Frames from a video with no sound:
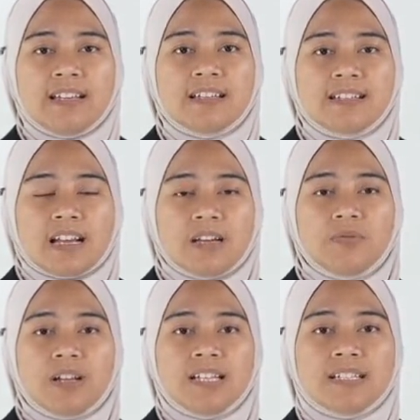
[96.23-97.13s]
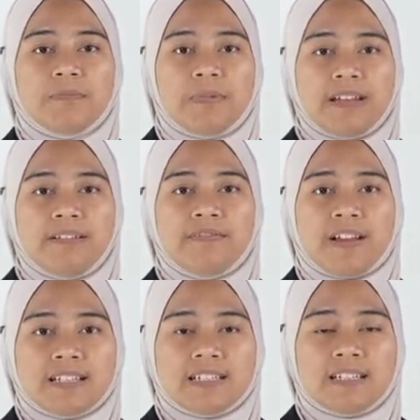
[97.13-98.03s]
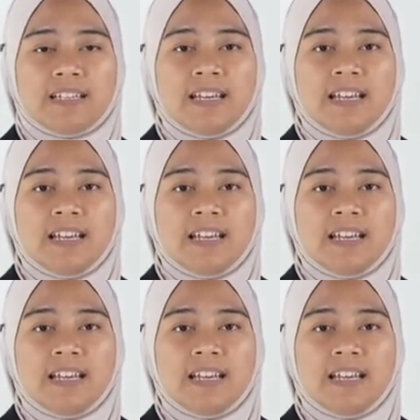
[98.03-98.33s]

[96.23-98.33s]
The second one is a plane reflector.